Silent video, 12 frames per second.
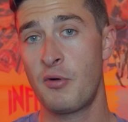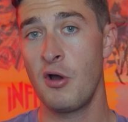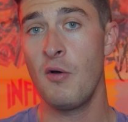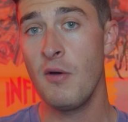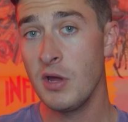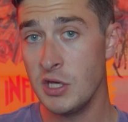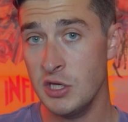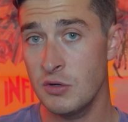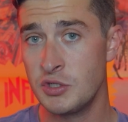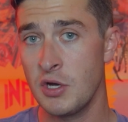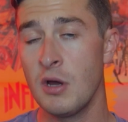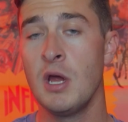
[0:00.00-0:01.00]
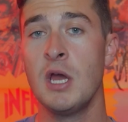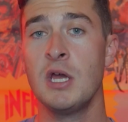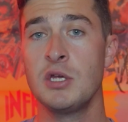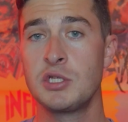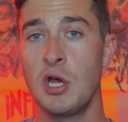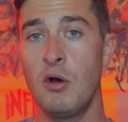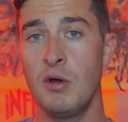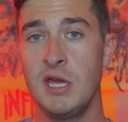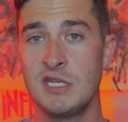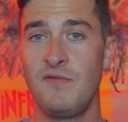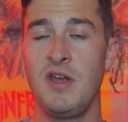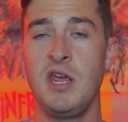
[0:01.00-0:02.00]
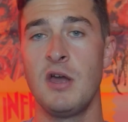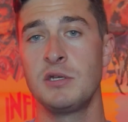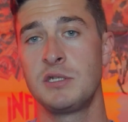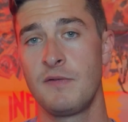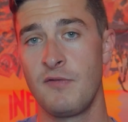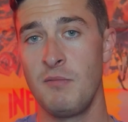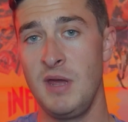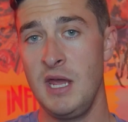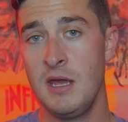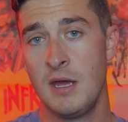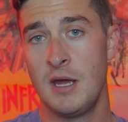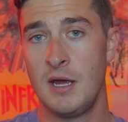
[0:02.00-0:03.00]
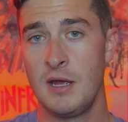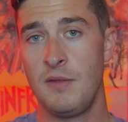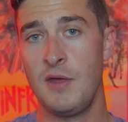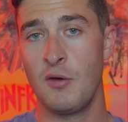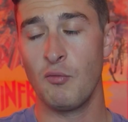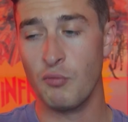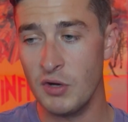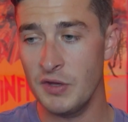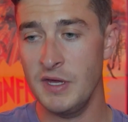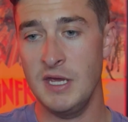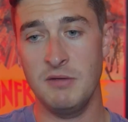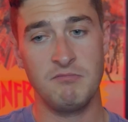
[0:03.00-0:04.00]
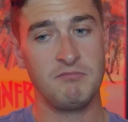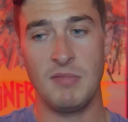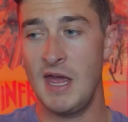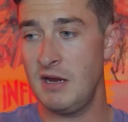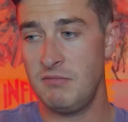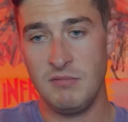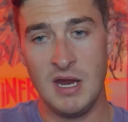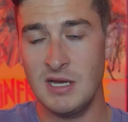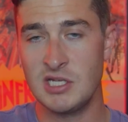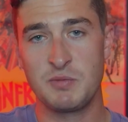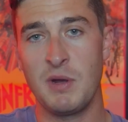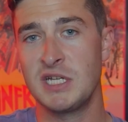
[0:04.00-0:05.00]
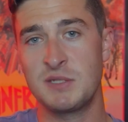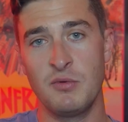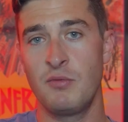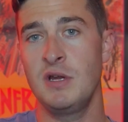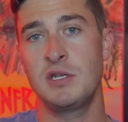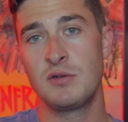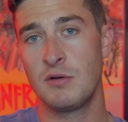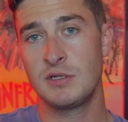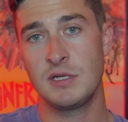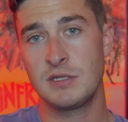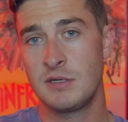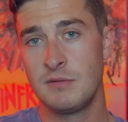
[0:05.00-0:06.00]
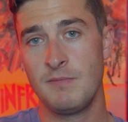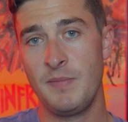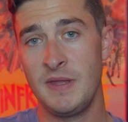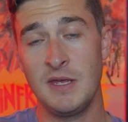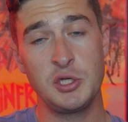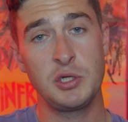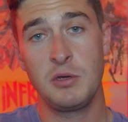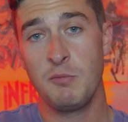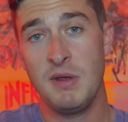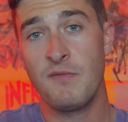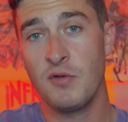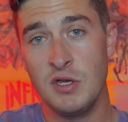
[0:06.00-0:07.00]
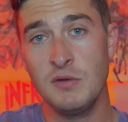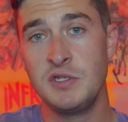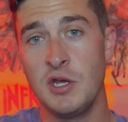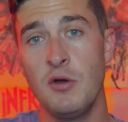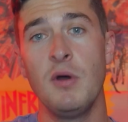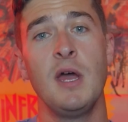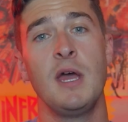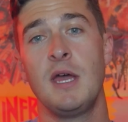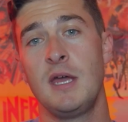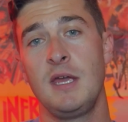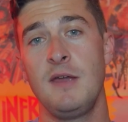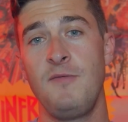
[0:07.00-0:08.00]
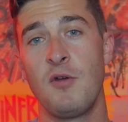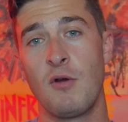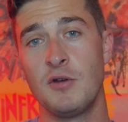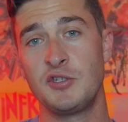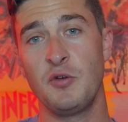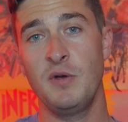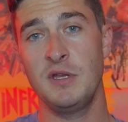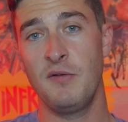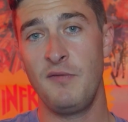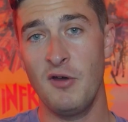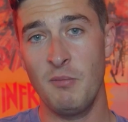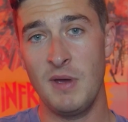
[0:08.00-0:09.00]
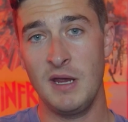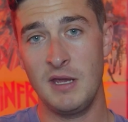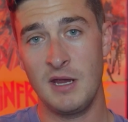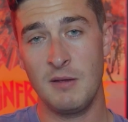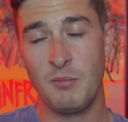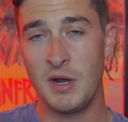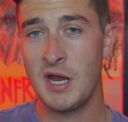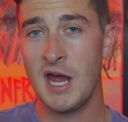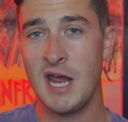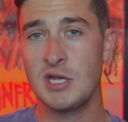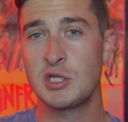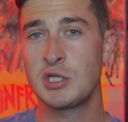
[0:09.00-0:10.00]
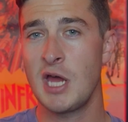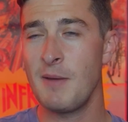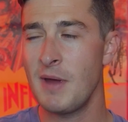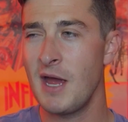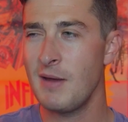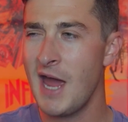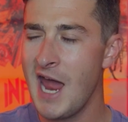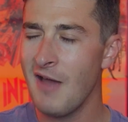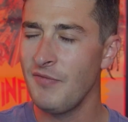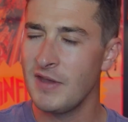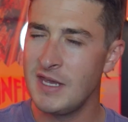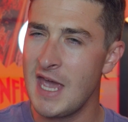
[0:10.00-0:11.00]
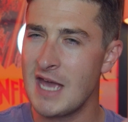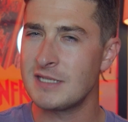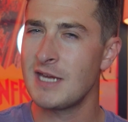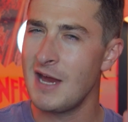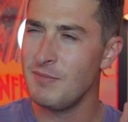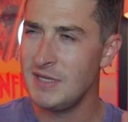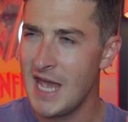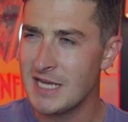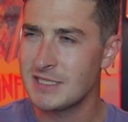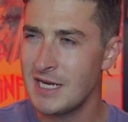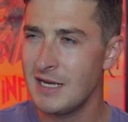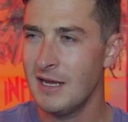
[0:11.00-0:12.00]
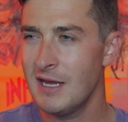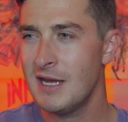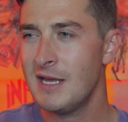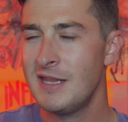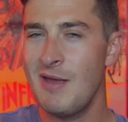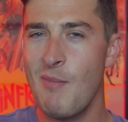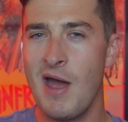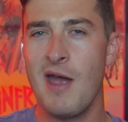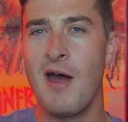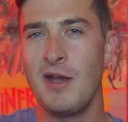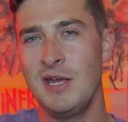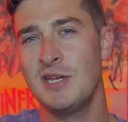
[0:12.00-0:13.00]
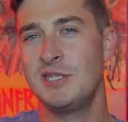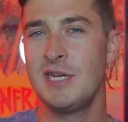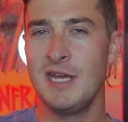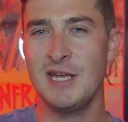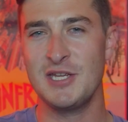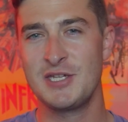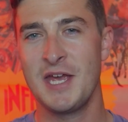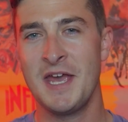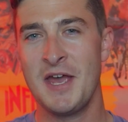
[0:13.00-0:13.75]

Pro user, so his videos for me, they're really like indispensable resources. And they could be for you too if you're also into filmmaking. But I, I have to guess, I'm guessing that my audience is